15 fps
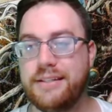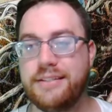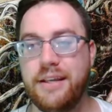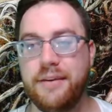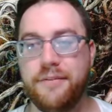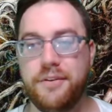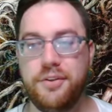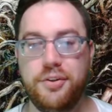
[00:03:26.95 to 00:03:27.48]

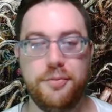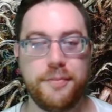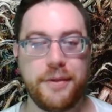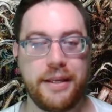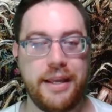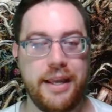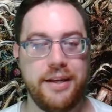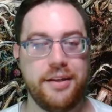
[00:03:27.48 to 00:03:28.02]
7 new
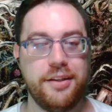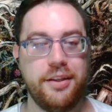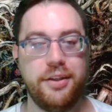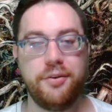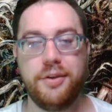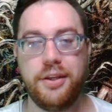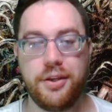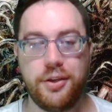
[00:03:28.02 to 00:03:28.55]
mechanically
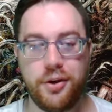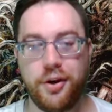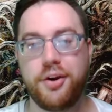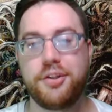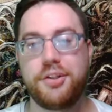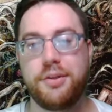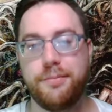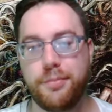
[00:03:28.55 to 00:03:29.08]
unique
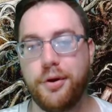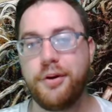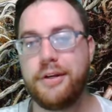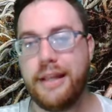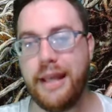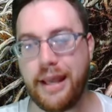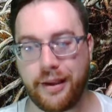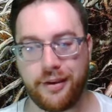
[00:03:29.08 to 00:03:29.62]
cards per
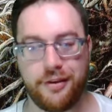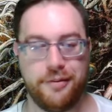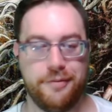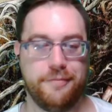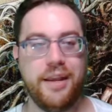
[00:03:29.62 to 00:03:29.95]
deck.